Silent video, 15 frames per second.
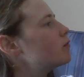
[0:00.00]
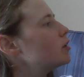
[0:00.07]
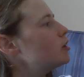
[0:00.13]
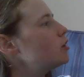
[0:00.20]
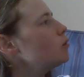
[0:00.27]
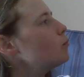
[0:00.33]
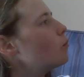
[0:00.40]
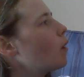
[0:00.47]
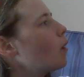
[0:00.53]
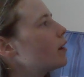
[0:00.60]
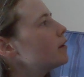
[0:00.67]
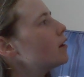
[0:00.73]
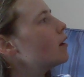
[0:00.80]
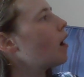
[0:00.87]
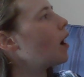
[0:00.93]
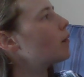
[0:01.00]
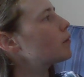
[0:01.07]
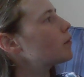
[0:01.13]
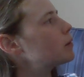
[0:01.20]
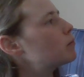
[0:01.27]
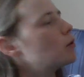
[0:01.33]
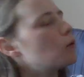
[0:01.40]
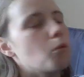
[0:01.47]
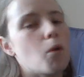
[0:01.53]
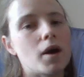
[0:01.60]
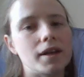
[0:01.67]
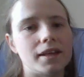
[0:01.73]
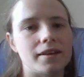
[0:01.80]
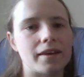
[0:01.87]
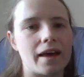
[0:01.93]
for u1, I'm going to put
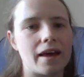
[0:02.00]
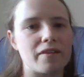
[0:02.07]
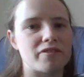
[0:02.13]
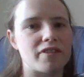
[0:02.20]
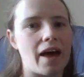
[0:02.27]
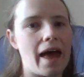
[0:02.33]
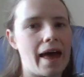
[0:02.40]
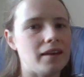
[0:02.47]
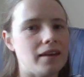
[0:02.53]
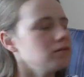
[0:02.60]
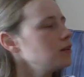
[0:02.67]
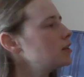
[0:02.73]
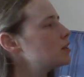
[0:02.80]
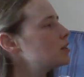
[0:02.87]
1 in there for n.